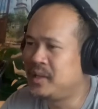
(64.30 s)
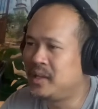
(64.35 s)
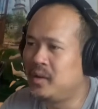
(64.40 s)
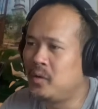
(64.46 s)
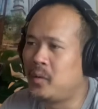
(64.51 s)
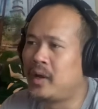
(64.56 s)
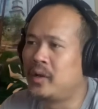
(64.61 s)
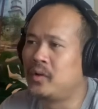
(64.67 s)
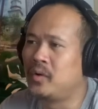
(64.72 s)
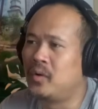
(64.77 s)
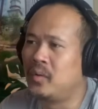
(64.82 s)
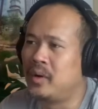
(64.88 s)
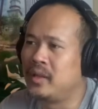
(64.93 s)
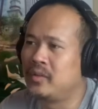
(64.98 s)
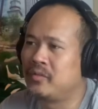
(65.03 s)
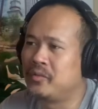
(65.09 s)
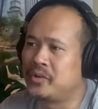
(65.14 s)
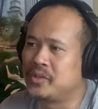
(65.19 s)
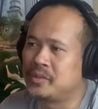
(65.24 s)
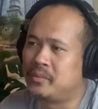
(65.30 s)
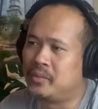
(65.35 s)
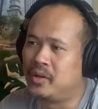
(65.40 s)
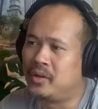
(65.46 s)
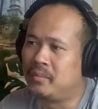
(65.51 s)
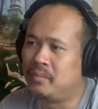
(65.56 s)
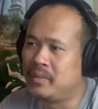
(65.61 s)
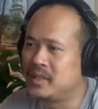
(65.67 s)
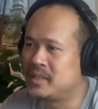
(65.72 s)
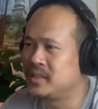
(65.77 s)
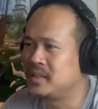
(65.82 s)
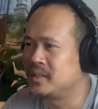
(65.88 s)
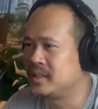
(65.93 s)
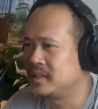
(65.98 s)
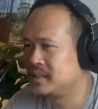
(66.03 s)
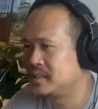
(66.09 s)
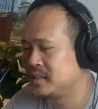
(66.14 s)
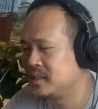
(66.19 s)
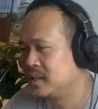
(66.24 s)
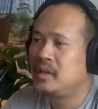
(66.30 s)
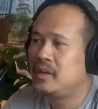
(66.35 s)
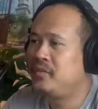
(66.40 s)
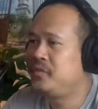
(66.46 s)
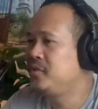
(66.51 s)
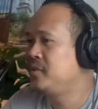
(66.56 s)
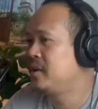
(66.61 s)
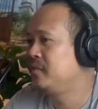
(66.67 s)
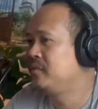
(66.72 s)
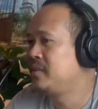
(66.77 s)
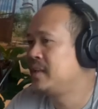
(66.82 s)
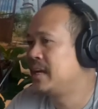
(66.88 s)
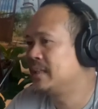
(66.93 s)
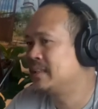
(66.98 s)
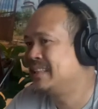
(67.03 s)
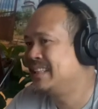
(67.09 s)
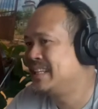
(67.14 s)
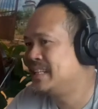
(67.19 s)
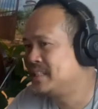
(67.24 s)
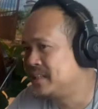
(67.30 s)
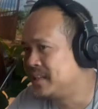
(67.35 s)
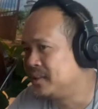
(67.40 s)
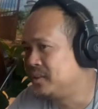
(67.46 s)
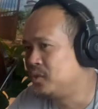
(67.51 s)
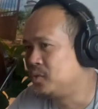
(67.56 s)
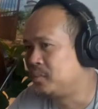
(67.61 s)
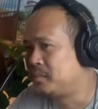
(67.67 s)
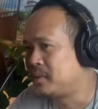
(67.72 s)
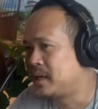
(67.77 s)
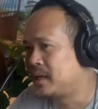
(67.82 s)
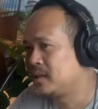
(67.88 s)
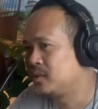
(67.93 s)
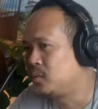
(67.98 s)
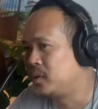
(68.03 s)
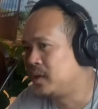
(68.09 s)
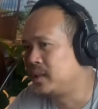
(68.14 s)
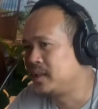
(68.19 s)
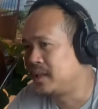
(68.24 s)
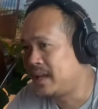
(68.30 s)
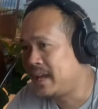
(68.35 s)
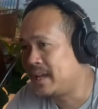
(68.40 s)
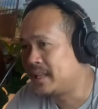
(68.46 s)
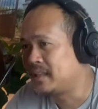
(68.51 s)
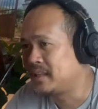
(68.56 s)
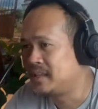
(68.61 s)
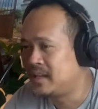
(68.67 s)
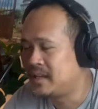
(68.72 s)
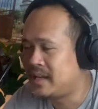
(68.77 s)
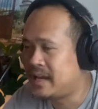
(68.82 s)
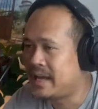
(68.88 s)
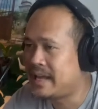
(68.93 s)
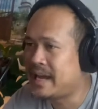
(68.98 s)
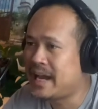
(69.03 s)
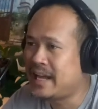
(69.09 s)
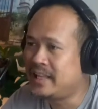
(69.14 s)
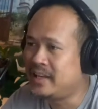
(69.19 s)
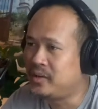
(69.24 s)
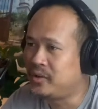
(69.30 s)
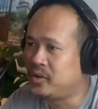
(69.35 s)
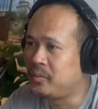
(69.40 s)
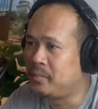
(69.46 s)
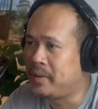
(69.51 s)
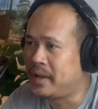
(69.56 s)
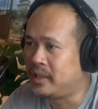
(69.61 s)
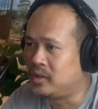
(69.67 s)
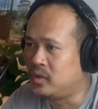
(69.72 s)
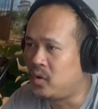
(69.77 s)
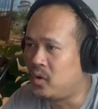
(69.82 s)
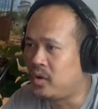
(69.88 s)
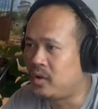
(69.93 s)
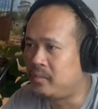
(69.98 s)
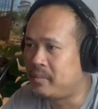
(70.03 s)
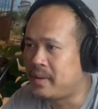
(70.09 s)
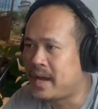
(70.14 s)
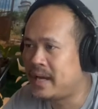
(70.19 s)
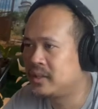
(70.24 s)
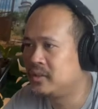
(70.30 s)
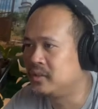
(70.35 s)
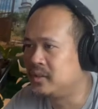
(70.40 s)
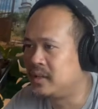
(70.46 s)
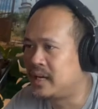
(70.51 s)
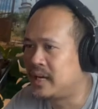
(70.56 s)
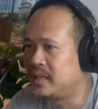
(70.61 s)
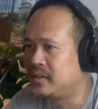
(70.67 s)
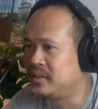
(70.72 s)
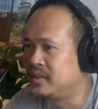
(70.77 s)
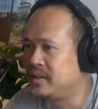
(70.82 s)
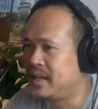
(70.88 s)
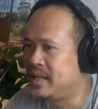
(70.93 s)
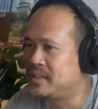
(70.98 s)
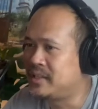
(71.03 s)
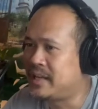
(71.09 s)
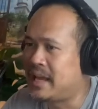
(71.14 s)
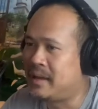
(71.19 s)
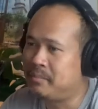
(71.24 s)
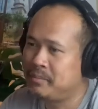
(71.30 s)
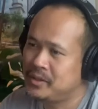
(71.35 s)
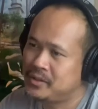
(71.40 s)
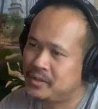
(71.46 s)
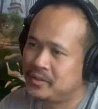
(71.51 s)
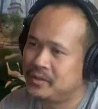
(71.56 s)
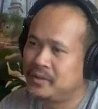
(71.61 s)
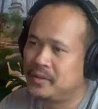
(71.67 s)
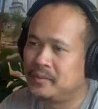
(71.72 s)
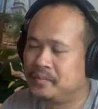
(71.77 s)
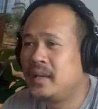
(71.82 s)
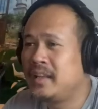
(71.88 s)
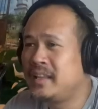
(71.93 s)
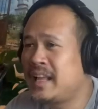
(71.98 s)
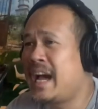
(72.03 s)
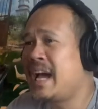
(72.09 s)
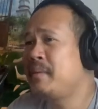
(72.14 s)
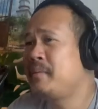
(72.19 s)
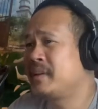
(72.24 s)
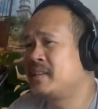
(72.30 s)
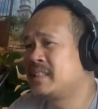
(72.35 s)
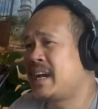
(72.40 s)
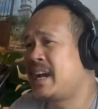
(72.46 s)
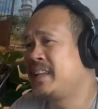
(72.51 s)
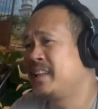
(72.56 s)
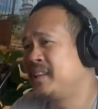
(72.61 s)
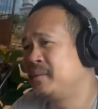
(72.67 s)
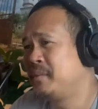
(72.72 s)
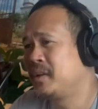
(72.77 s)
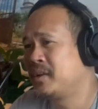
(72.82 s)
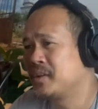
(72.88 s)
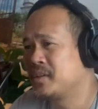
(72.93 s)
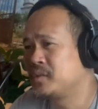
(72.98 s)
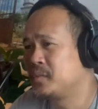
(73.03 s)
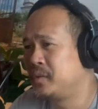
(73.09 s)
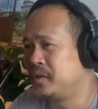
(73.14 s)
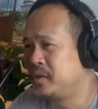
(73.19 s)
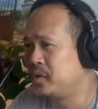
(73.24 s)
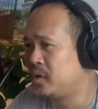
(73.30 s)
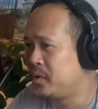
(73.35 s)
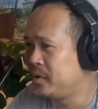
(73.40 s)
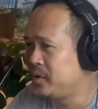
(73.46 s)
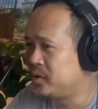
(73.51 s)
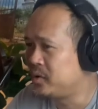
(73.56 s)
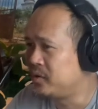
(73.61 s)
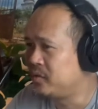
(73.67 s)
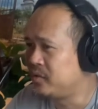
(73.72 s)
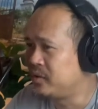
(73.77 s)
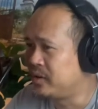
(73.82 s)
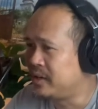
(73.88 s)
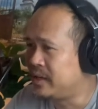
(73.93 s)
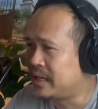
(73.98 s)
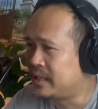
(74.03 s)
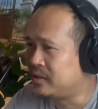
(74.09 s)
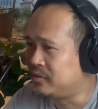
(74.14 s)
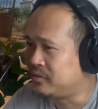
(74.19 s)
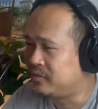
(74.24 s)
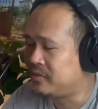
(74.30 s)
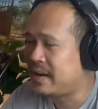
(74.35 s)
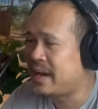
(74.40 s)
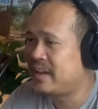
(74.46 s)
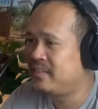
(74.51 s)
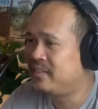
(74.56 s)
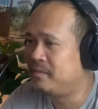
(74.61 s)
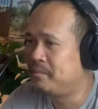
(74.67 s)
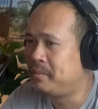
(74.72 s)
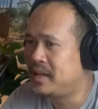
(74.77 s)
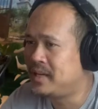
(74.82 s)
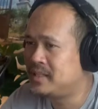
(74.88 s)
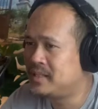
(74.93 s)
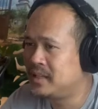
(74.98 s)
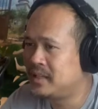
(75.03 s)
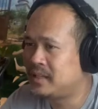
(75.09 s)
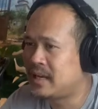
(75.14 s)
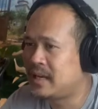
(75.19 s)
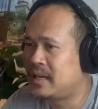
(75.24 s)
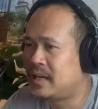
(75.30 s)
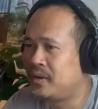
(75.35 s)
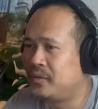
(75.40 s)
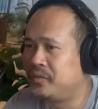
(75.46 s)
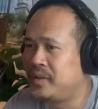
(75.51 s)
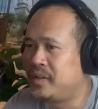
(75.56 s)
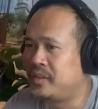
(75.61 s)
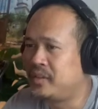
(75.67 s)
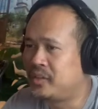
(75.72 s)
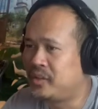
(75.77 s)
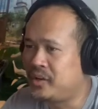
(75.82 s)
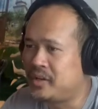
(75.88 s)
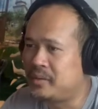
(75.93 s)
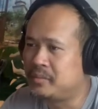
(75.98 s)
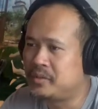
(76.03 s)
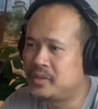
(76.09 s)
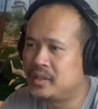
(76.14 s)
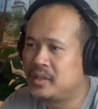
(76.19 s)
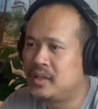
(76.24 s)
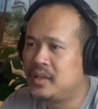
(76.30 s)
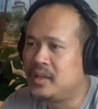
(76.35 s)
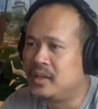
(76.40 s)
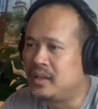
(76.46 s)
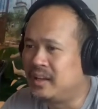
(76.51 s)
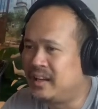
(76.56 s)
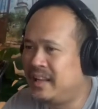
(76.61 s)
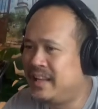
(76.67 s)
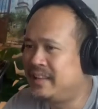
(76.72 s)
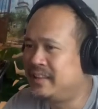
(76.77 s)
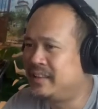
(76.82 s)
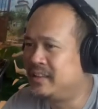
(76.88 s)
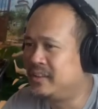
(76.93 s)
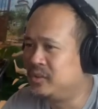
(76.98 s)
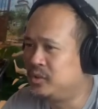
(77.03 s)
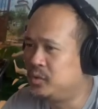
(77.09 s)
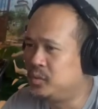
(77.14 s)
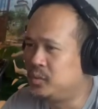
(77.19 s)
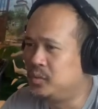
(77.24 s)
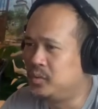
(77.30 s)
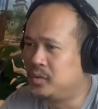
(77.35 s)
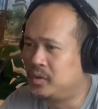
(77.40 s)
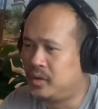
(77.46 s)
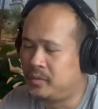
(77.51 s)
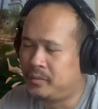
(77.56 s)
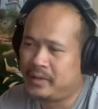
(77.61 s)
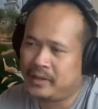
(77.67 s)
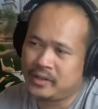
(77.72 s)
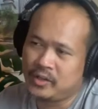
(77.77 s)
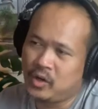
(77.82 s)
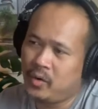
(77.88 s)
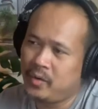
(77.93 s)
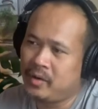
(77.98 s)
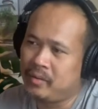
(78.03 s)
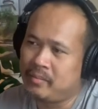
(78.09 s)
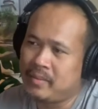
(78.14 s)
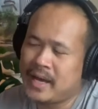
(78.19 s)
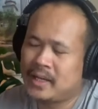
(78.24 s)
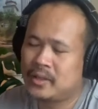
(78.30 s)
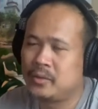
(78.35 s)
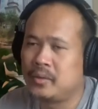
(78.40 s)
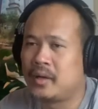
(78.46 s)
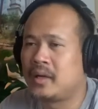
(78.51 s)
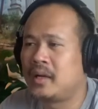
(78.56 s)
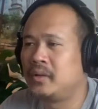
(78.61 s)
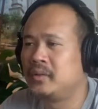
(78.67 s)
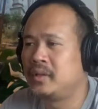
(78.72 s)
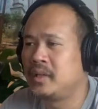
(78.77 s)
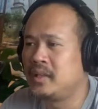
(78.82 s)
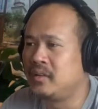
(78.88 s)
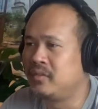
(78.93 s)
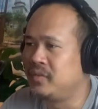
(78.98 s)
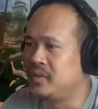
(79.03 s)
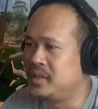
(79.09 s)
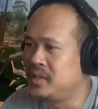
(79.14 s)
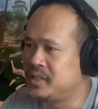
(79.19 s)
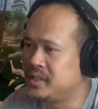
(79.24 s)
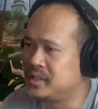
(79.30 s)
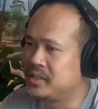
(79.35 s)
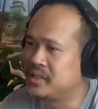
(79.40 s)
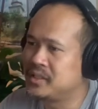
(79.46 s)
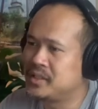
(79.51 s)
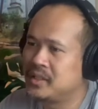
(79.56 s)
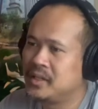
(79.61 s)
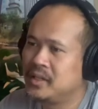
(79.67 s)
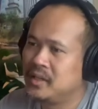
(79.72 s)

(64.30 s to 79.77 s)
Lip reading: 101 for Small Businesses. If you have not listened to part 1 yet, I highly recommend going back to the other day's episode. And I'm excited because we're going over another 5 basic accounting terms related to, going back to accounting definitions,